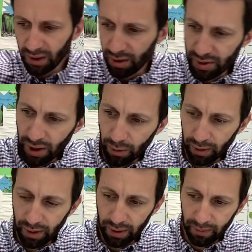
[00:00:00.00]
So,
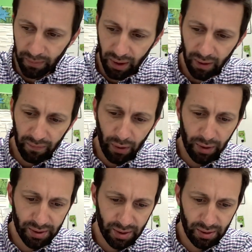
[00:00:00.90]

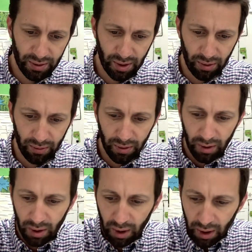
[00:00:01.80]
photic zone.
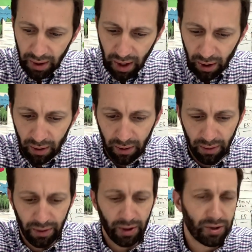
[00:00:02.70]
Now,
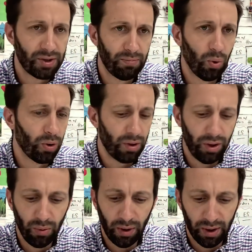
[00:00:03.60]
there's some more
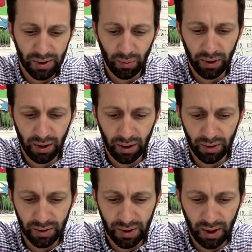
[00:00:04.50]
nuance that we need to
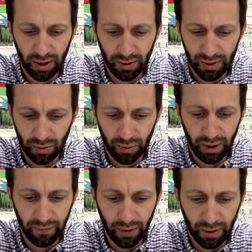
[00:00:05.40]
understand here. So
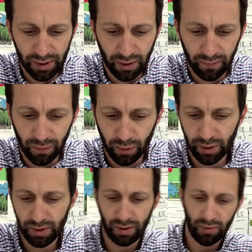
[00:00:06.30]
read photic zone for
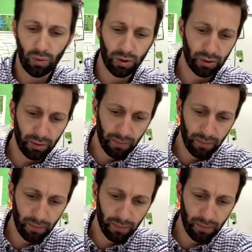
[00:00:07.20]
us, Walker.